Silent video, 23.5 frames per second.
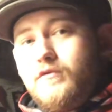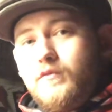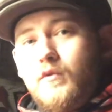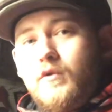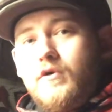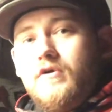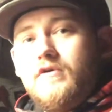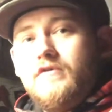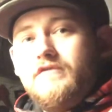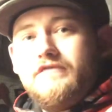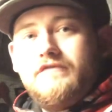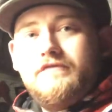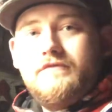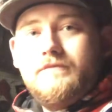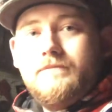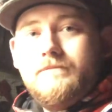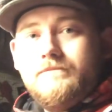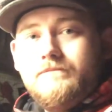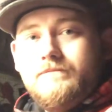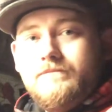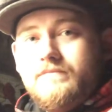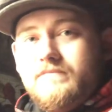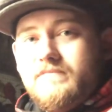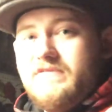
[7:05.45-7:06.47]
Wolf,
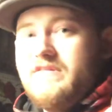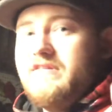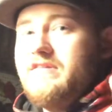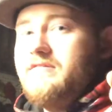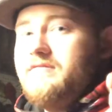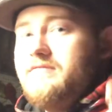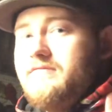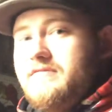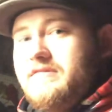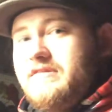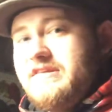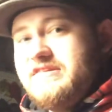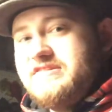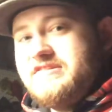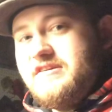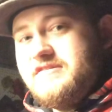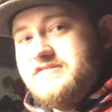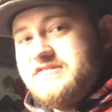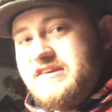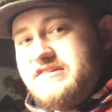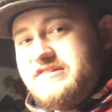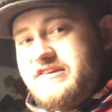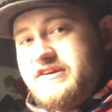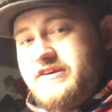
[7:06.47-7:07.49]
this goes
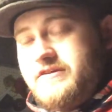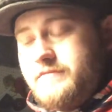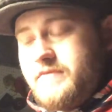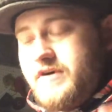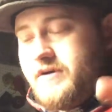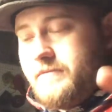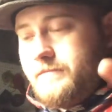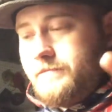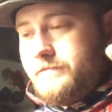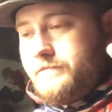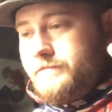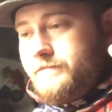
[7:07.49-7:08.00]
out to you, Bob,